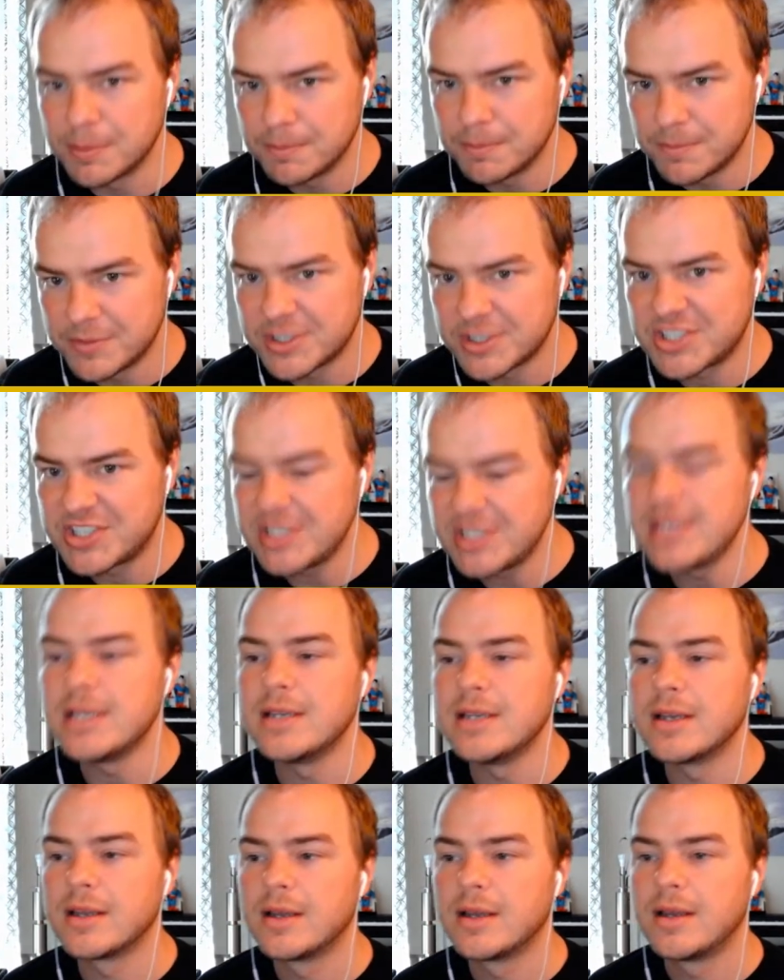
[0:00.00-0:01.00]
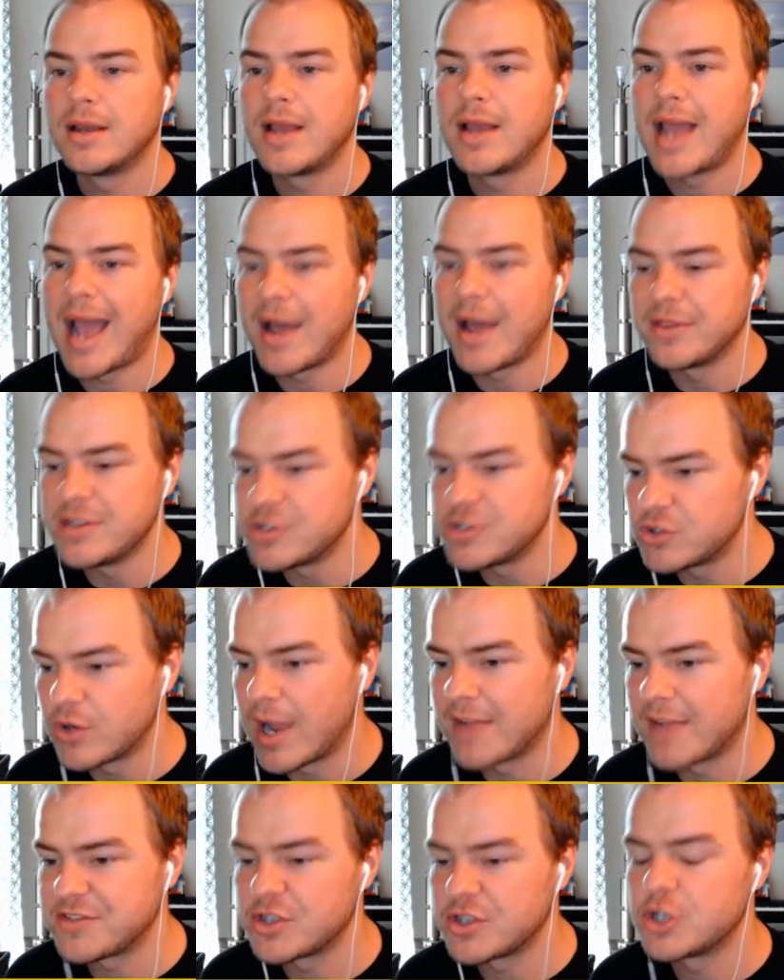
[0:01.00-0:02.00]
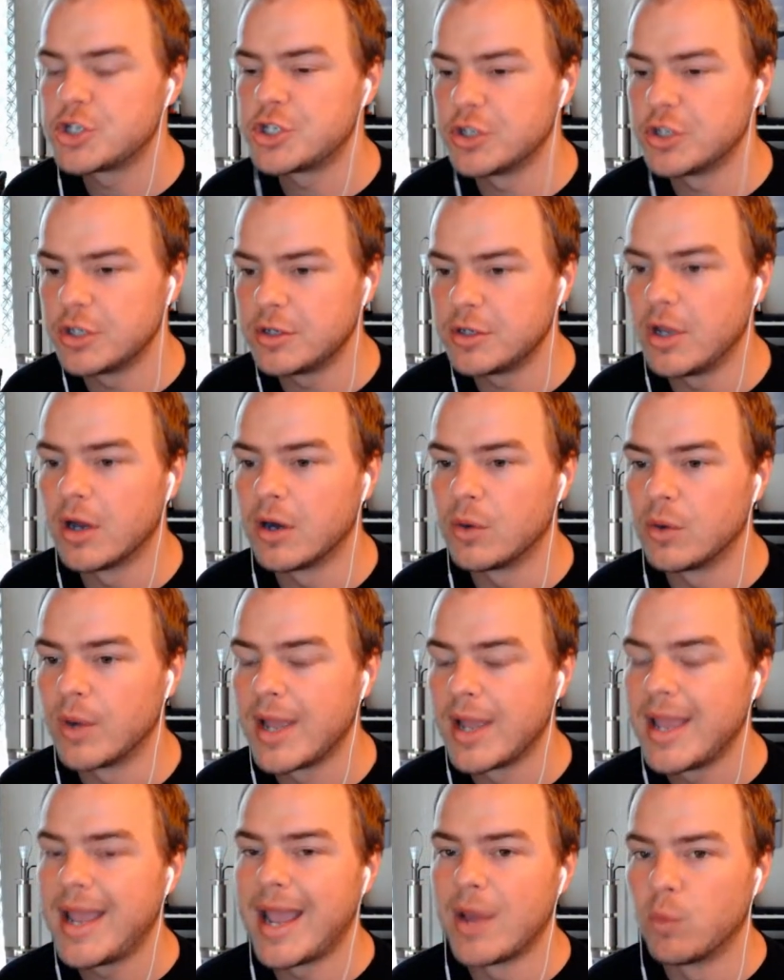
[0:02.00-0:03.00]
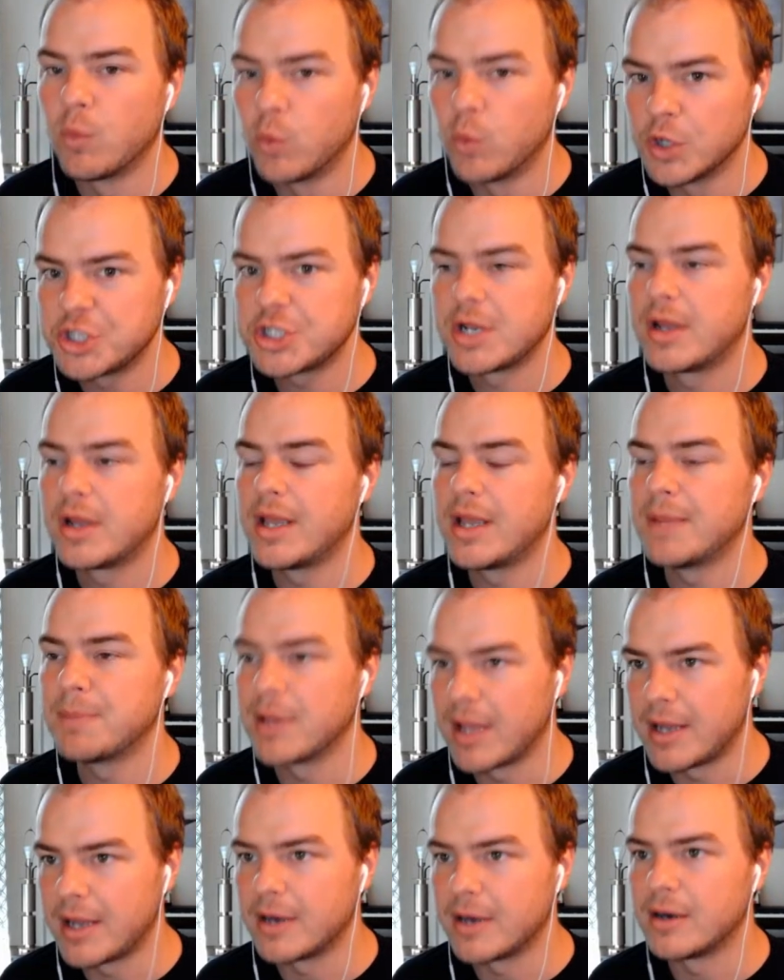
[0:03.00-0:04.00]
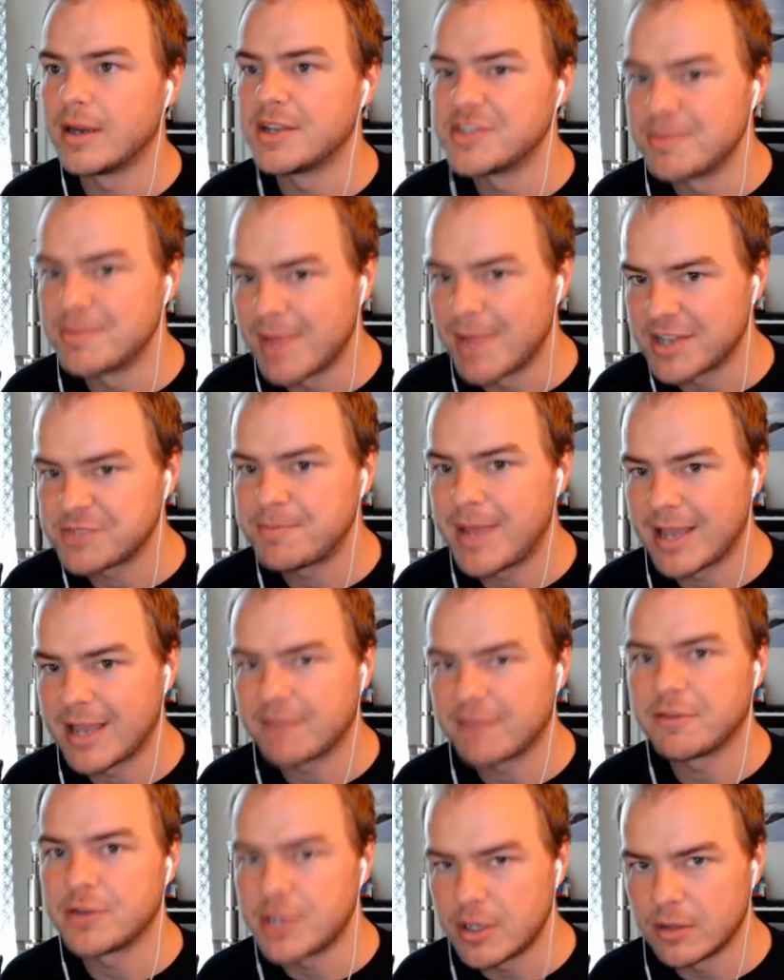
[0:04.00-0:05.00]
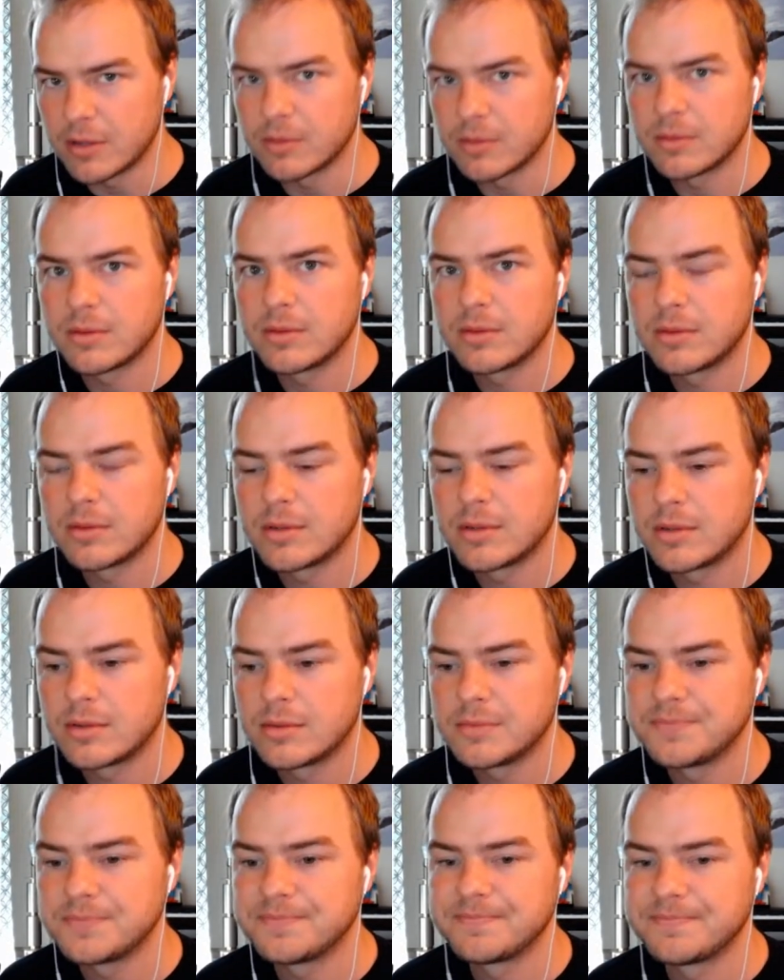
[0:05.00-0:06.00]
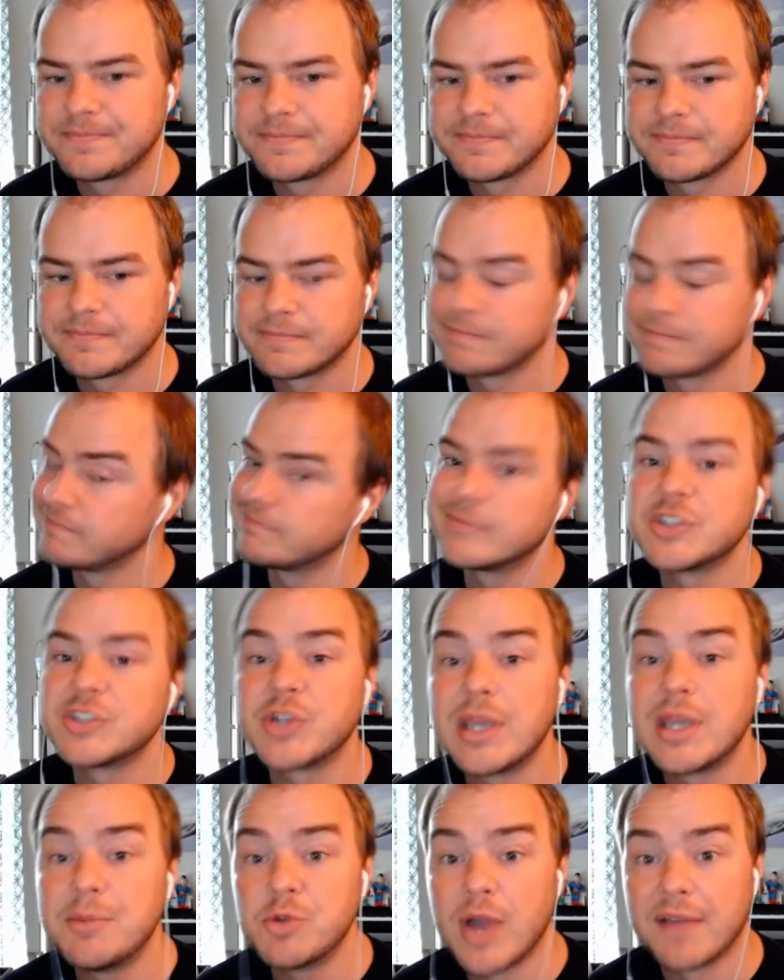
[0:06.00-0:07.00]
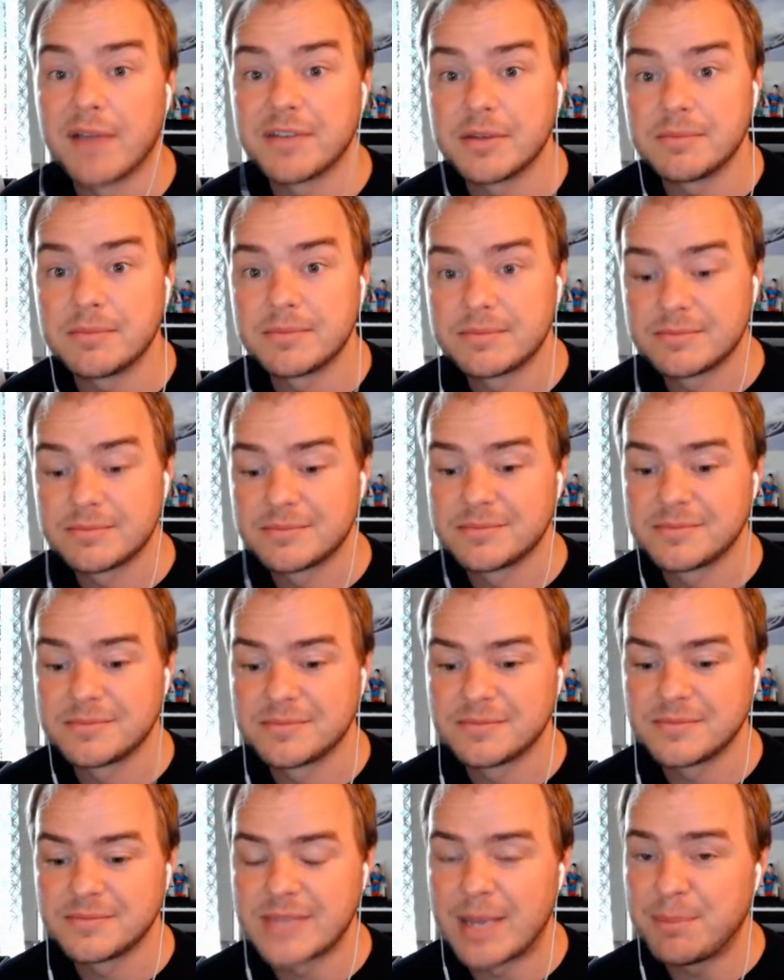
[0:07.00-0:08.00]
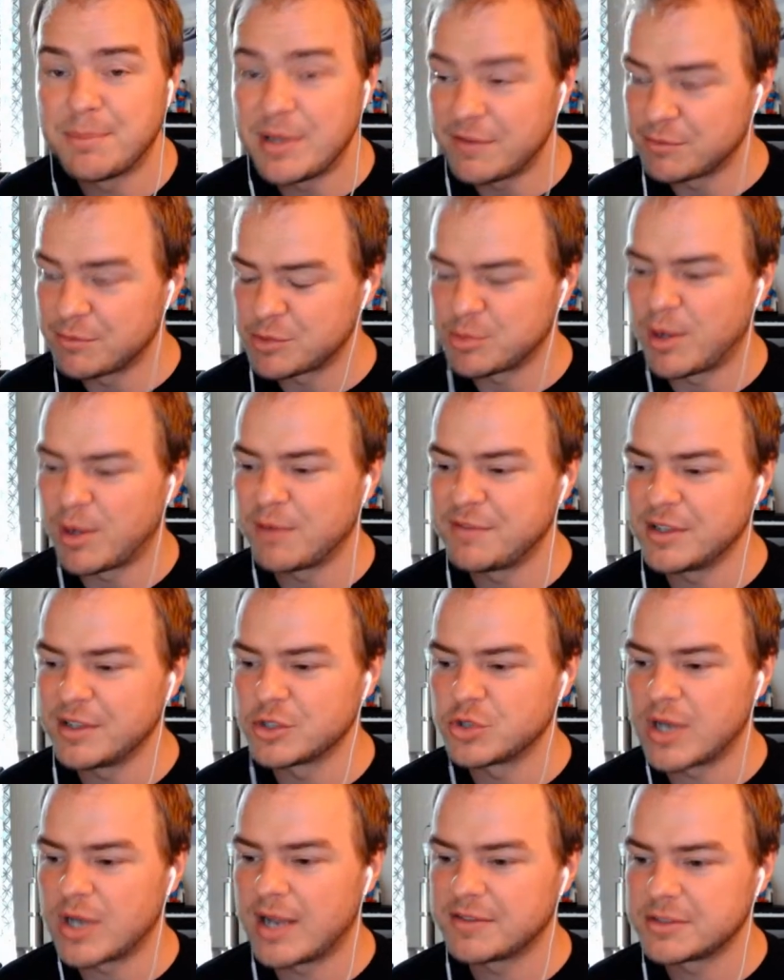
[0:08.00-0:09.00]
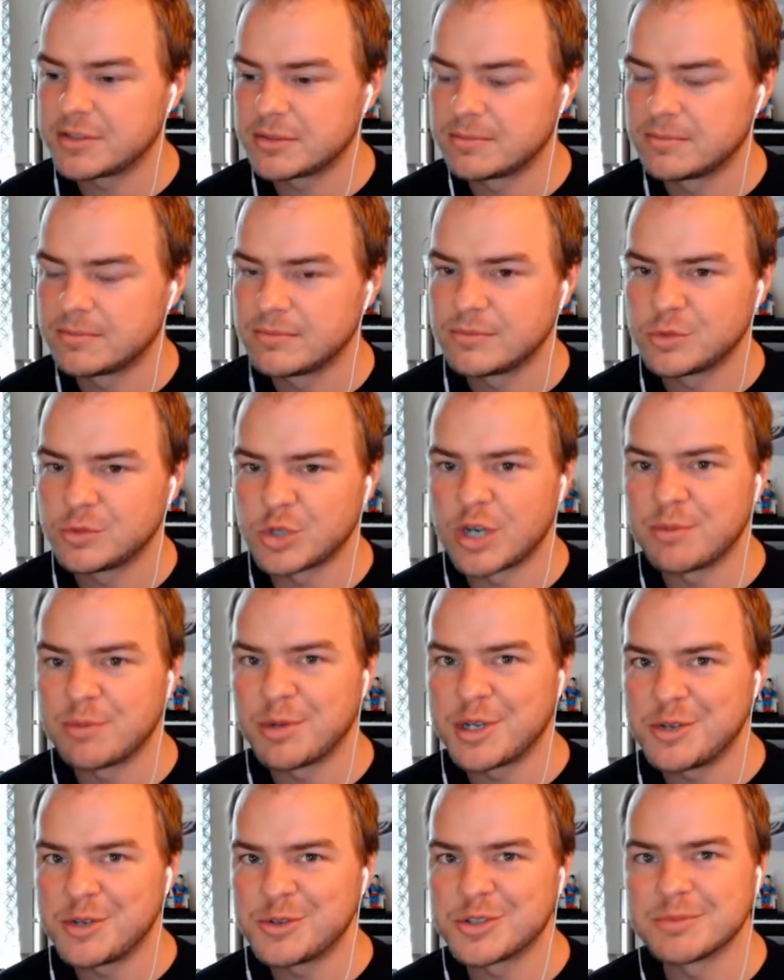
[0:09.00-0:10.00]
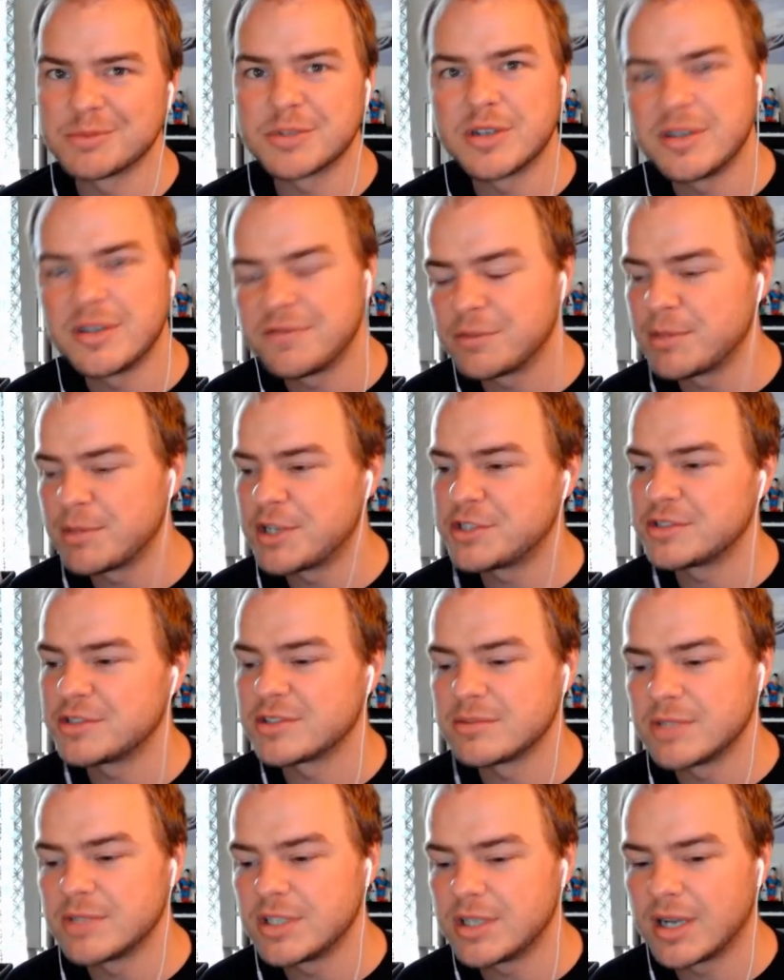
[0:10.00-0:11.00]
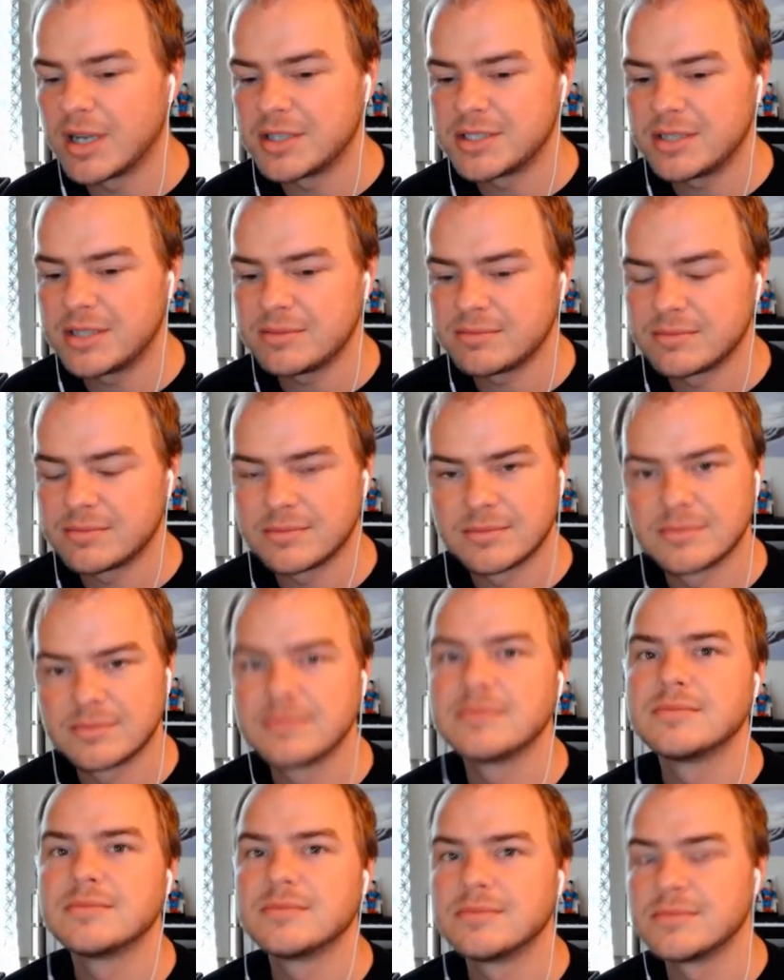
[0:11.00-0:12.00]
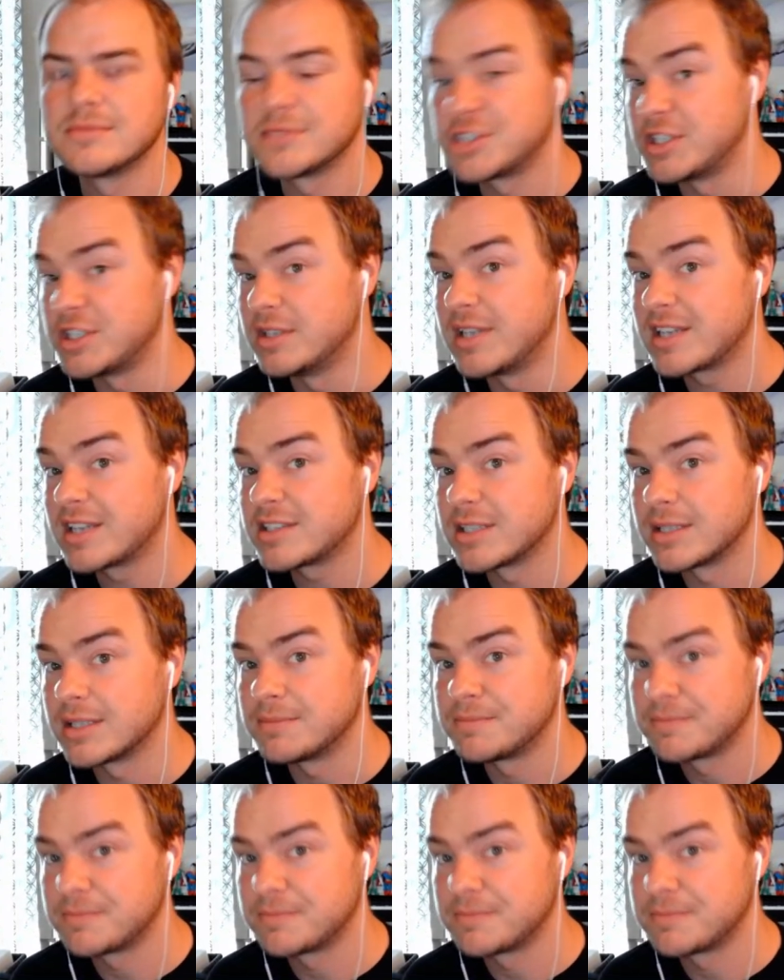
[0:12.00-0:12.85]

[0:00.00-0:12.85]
see how these drafts should go and which player is the best pick for you. So keep drafting. MP from Small Field Drafts, trying to bring you some good information, some good content. See you next time.